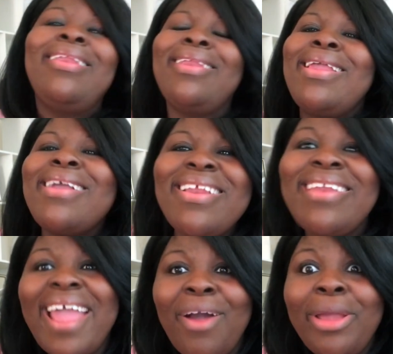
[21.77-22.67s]
Link
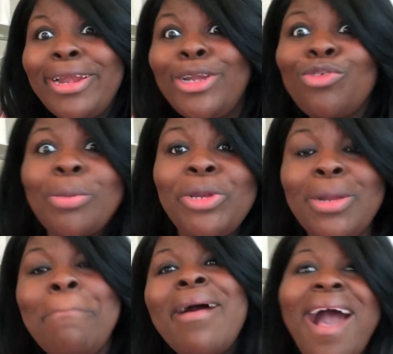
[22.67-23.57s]
down in the
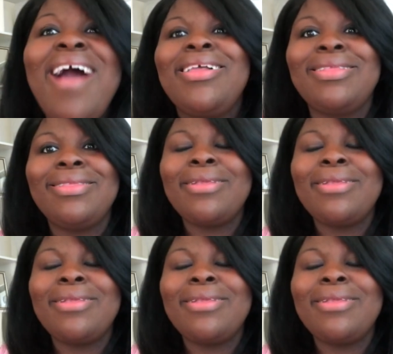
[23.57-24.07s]
description box.